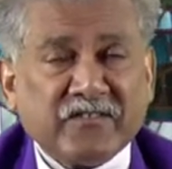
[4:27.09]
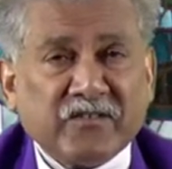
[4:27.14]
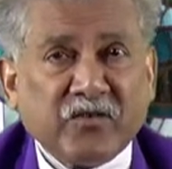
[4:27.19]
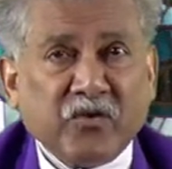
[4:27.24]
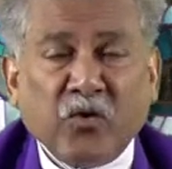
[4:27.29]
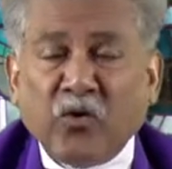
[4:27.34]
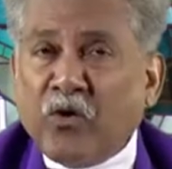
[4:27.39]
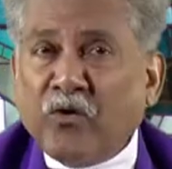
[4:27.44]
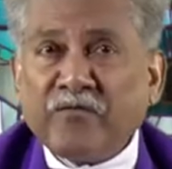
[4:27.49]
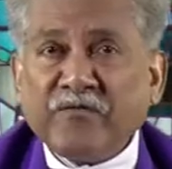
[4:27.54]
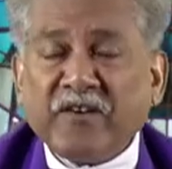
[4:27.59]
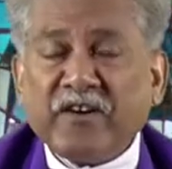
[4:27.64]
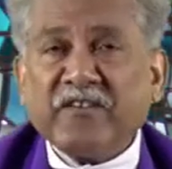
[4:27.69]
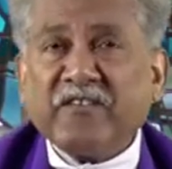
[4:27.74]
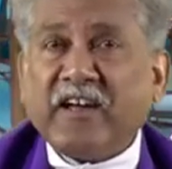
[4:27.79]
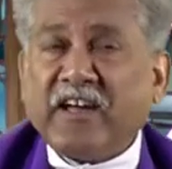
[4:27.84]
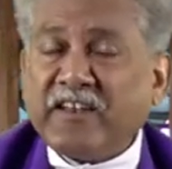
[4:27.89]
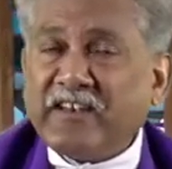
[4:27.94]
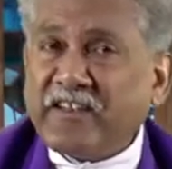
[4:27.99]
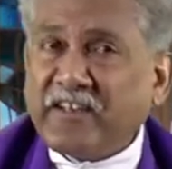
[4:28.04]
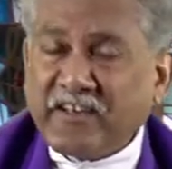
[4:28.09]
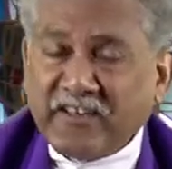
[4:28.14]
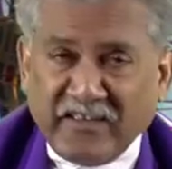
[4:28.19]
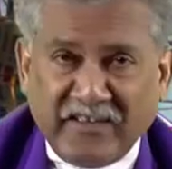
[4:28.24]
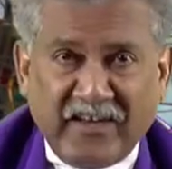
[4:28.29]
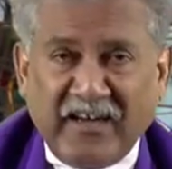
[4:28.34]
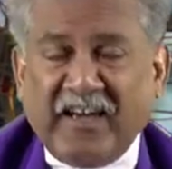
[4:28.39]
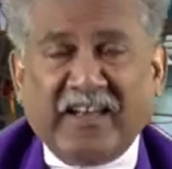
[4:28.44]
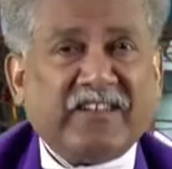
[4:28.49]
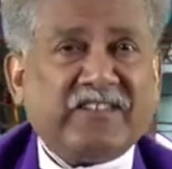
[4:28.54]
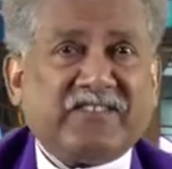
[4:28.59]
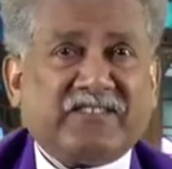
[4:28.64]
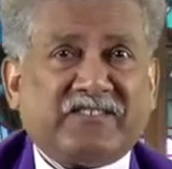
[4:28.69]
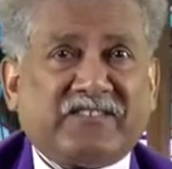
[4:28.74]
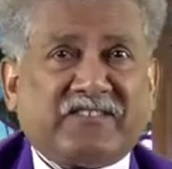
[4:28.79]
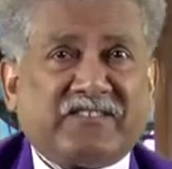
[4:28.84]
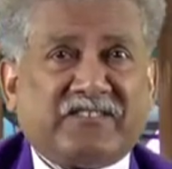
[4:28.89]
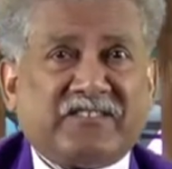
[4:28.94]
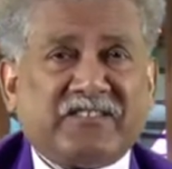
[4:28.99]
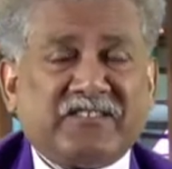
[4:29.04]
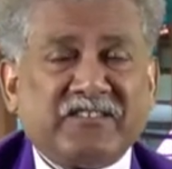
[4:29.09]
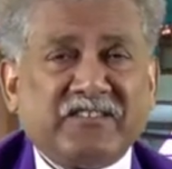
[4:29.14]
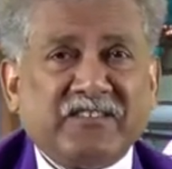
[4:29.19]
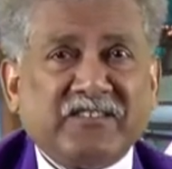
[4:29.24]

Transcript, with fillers: over and against,